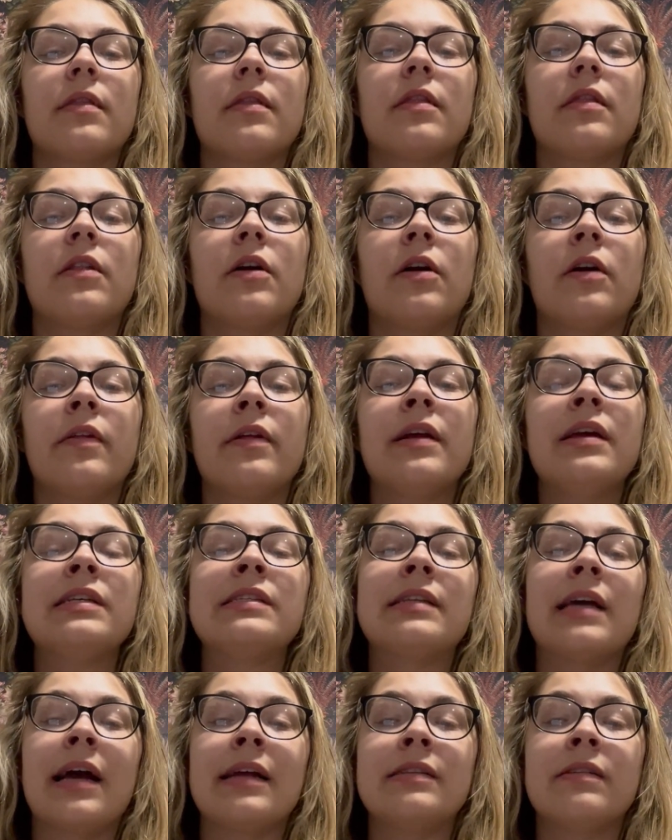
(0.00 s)
The
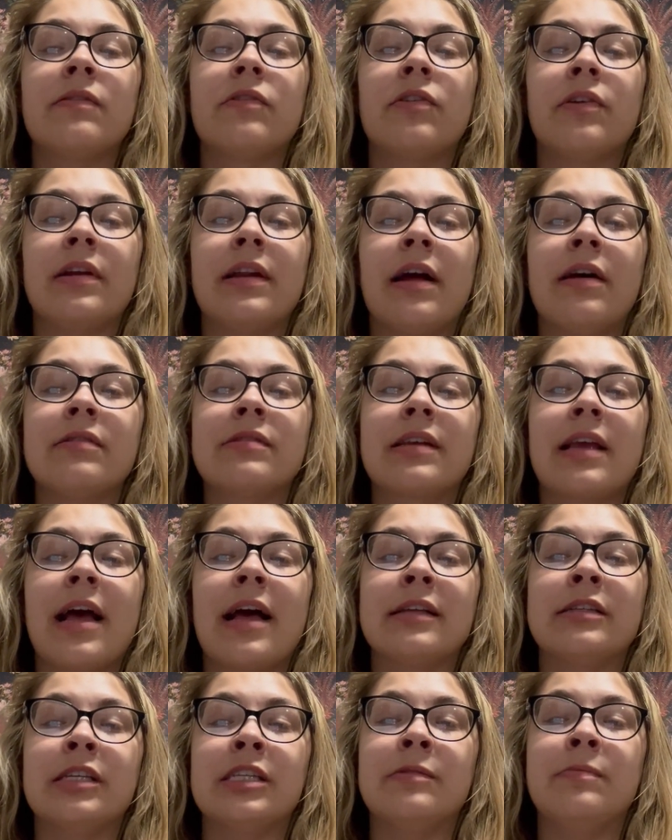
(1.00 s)
earliest signs of greenhouse
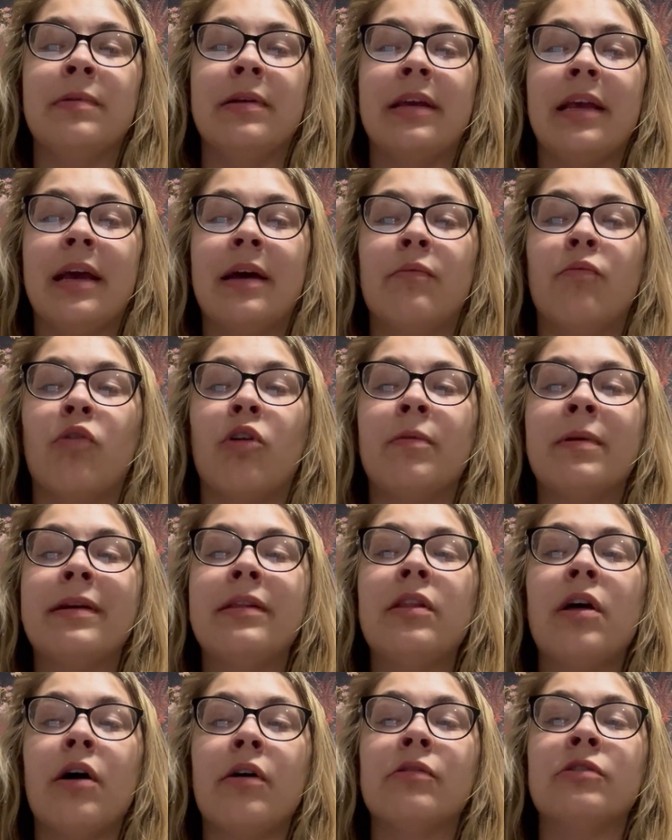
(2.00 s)
gases began
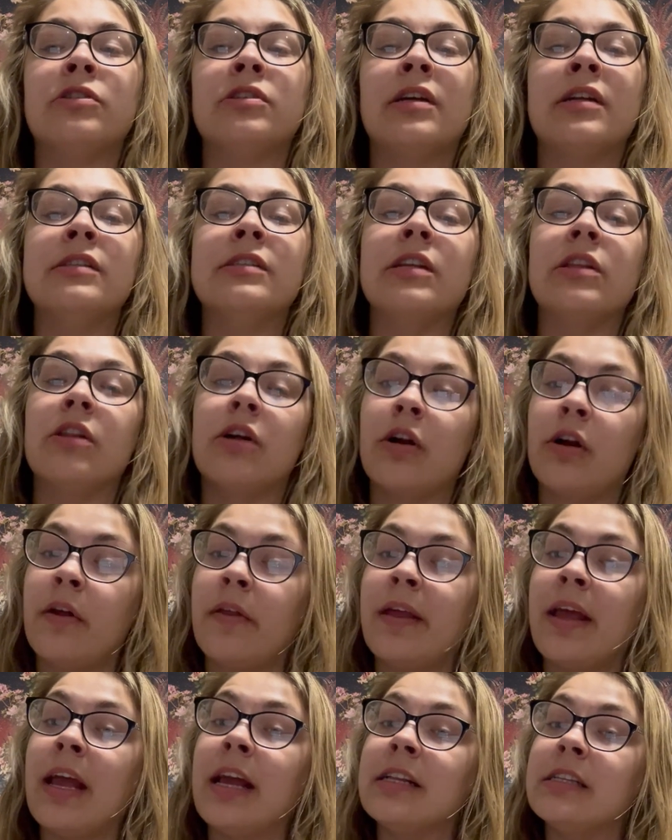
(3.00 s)
warming the oceans in the
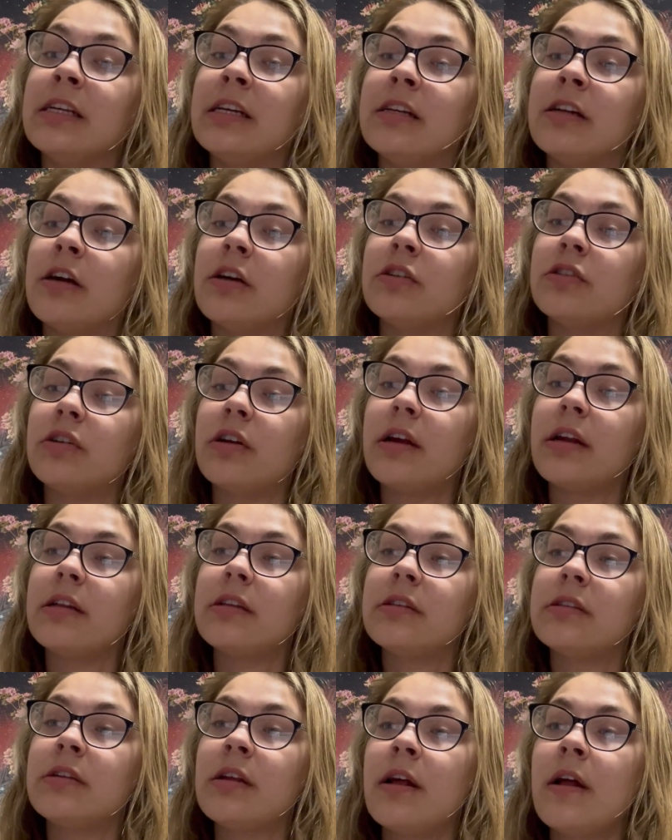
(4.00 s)
early
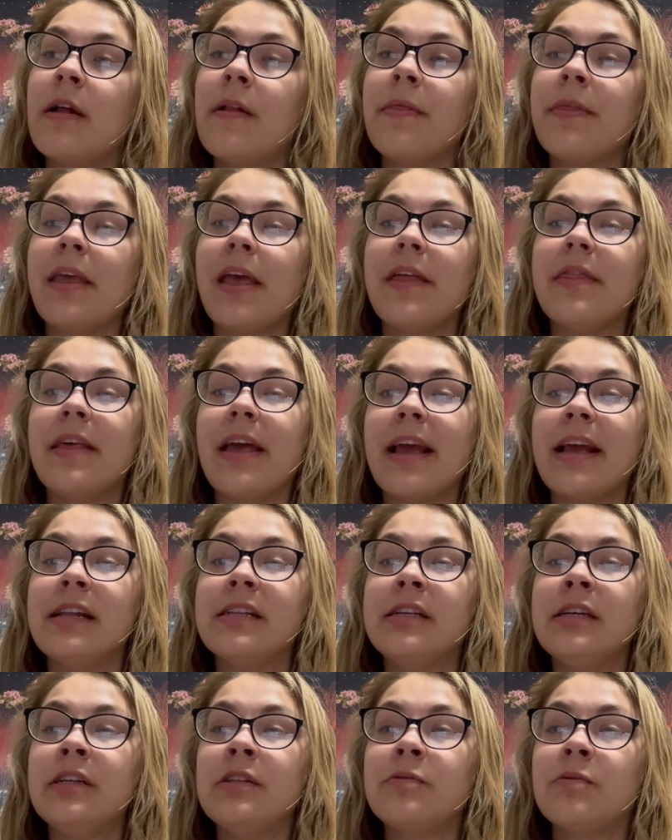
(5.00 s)
1800s. In the
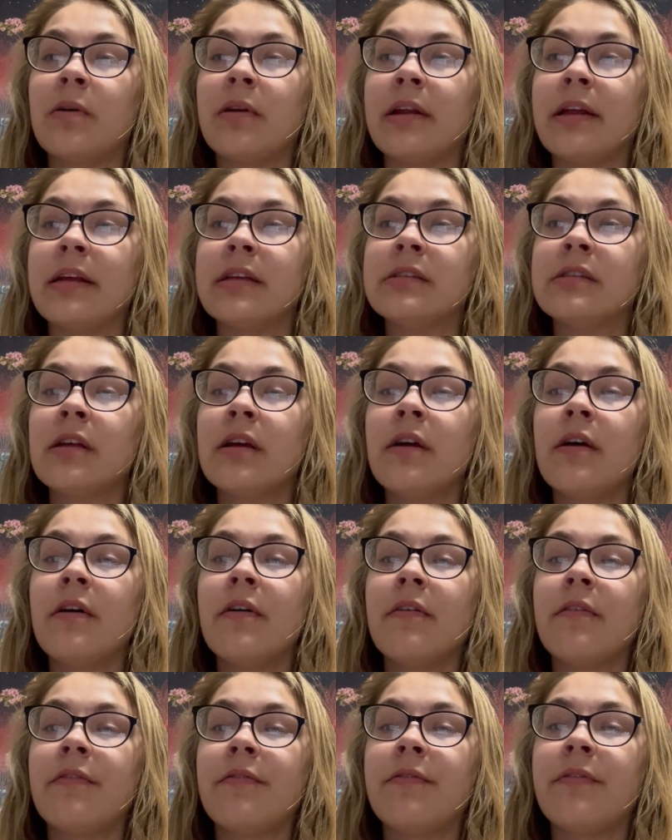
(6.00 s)
1820s,
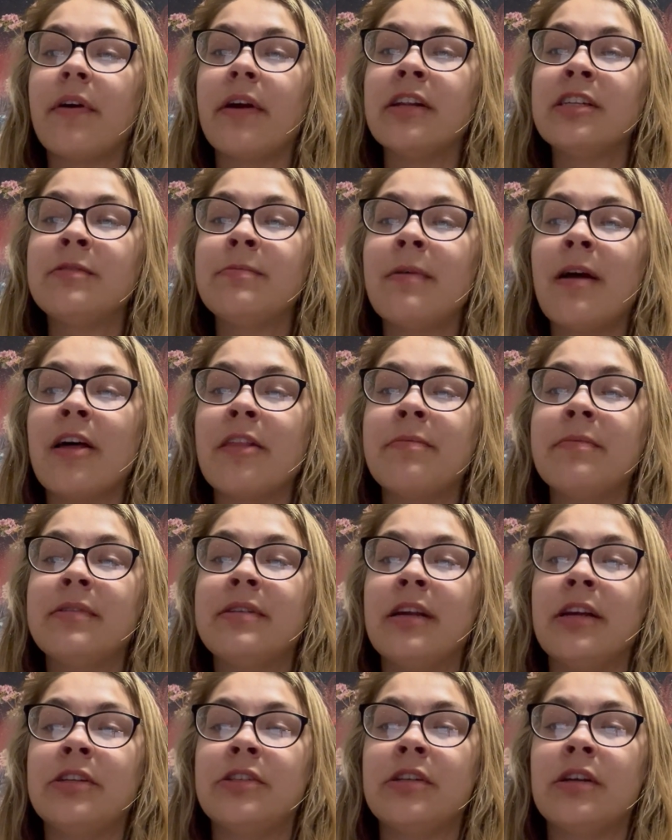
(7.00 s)
French
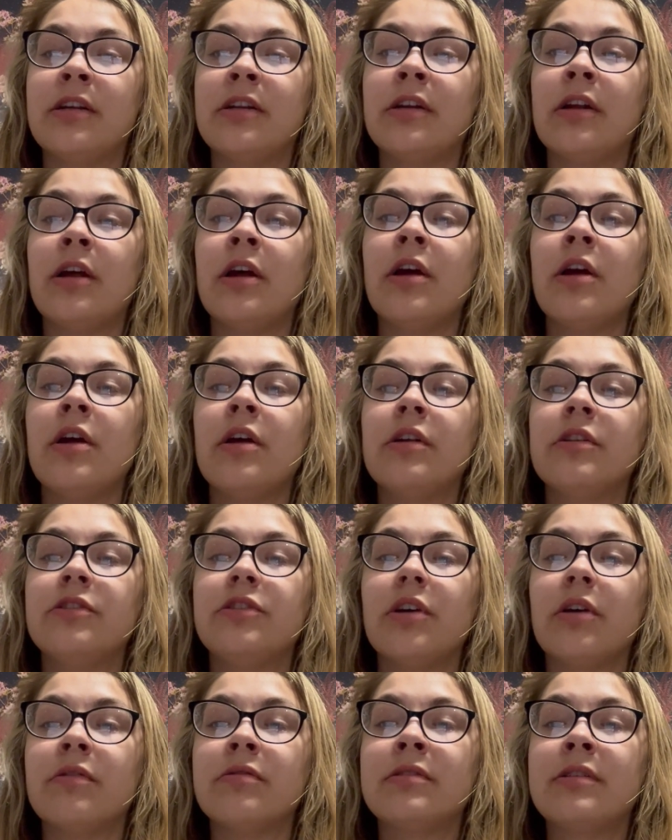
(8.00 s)
mathematician
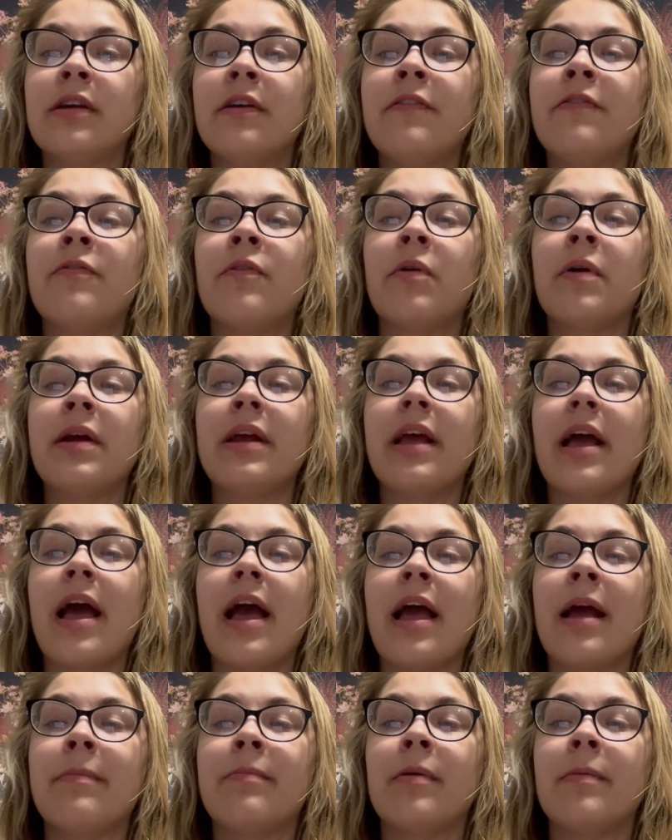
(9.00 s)
Joseph
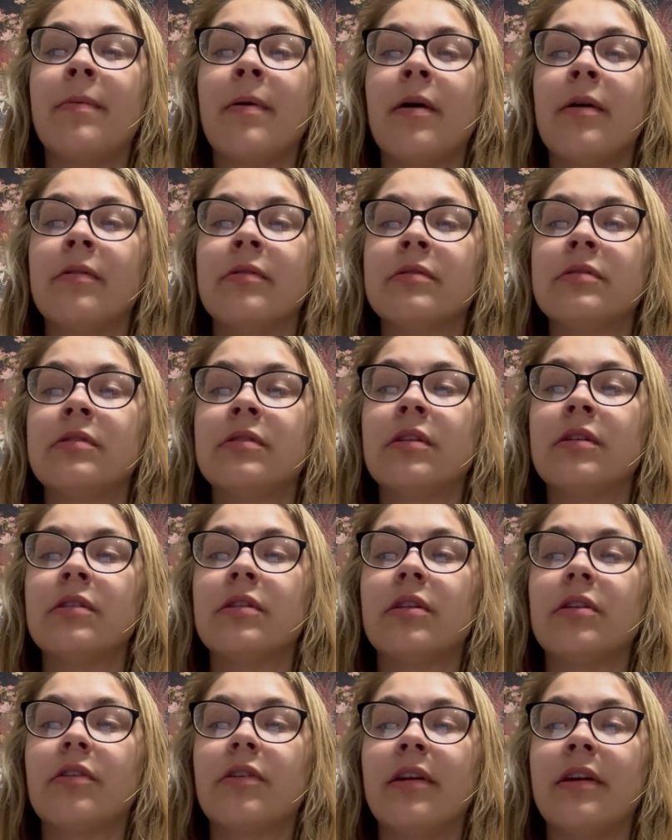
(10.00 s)
Fourier proposed
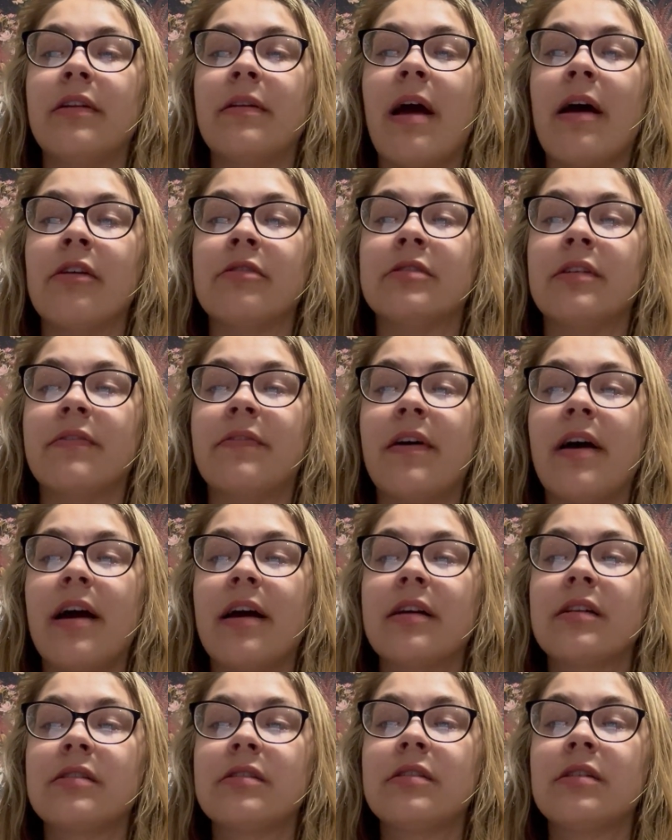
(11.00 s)
the greenhouse
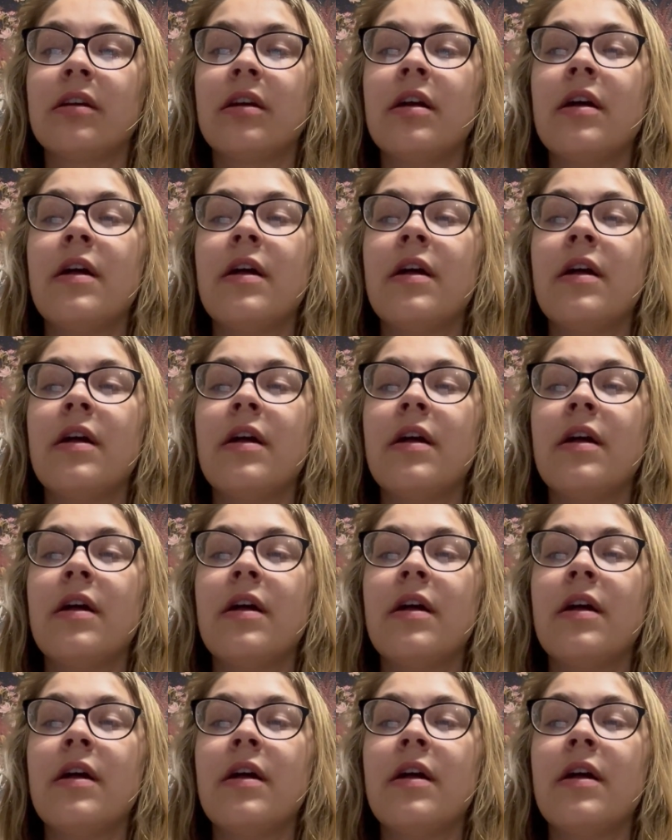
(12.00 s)
effect.